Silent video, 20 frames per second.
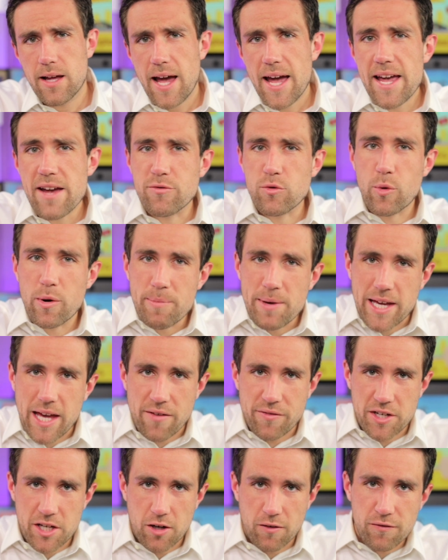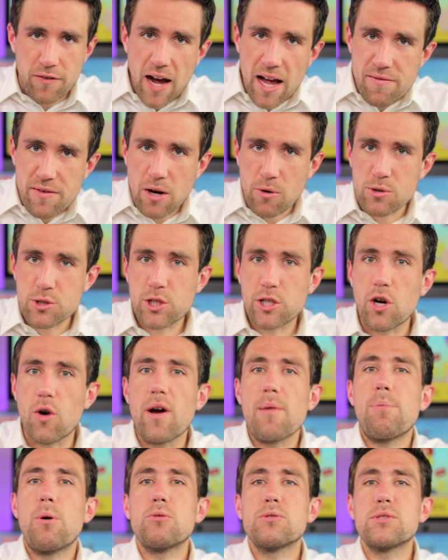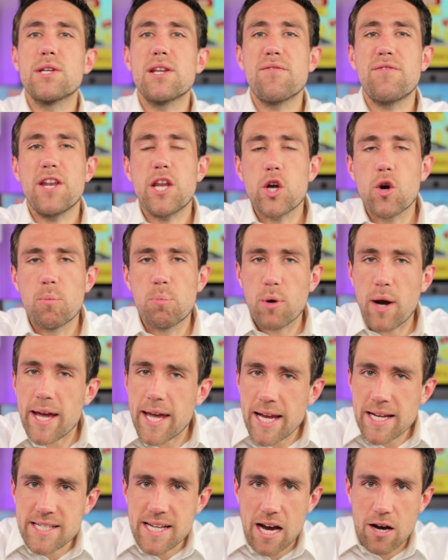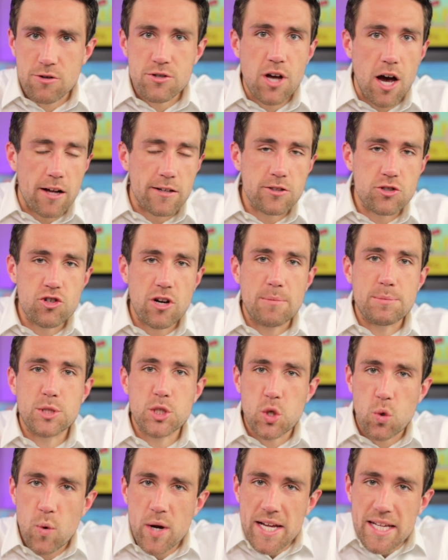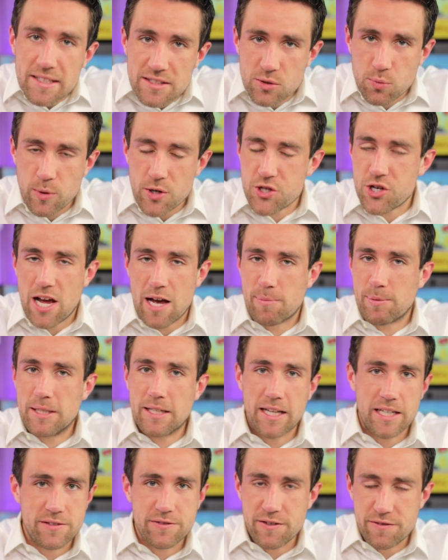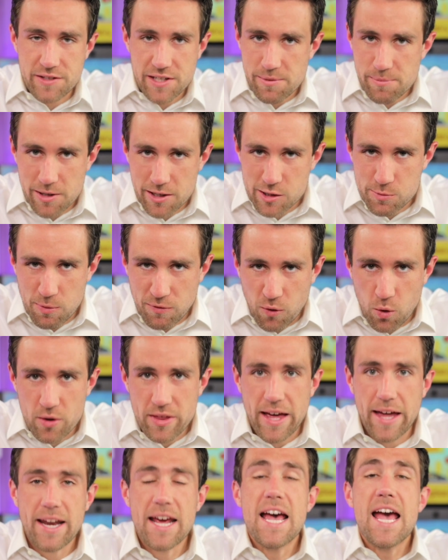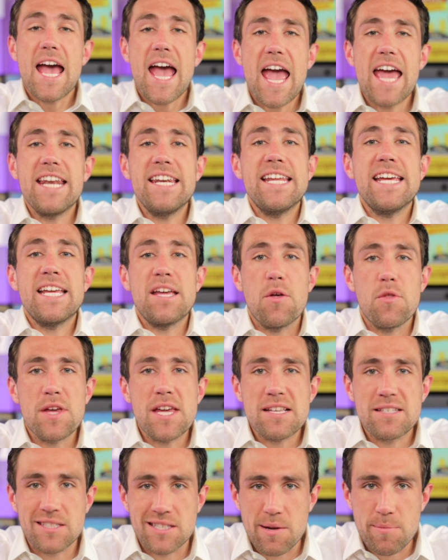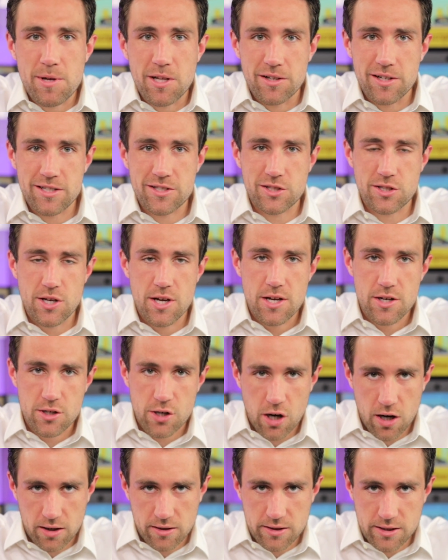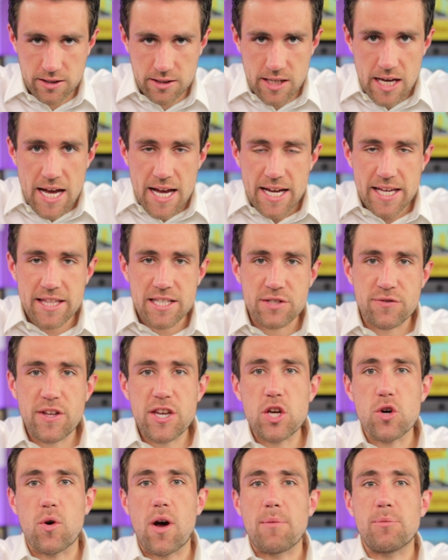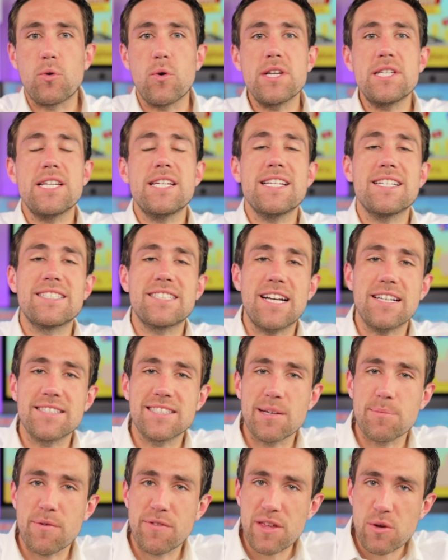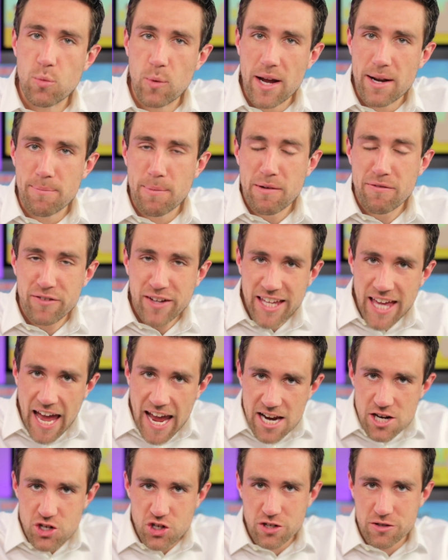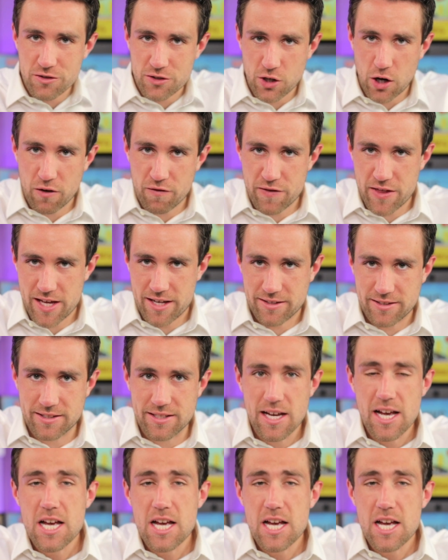Hey everyone, Meet Kevin here. Five hours ago, I posted a video breaking down Donald Trump's tweets, which happened like 15 minutes before that, ending the stimulus talks. In this video, I'm going to discuss some of the ramifications of this.